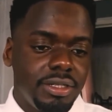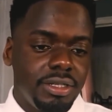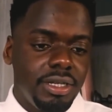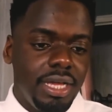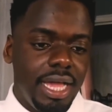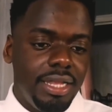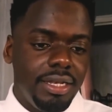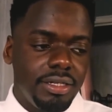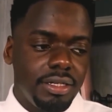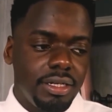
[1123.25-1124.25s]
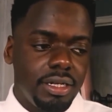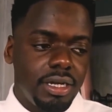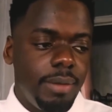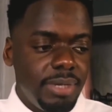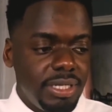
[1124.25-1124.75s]
and
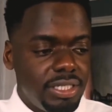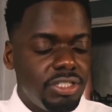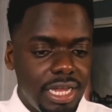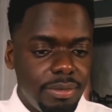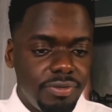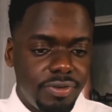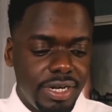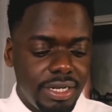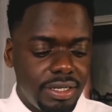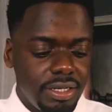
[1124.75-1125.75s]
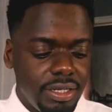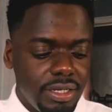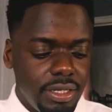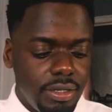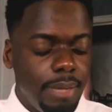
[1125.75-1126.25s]
coming to Chairman Fred
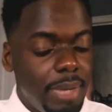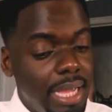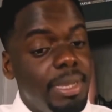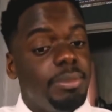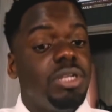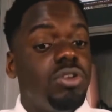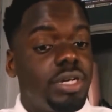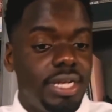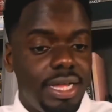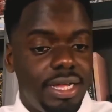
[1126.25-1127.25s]
made me look at that.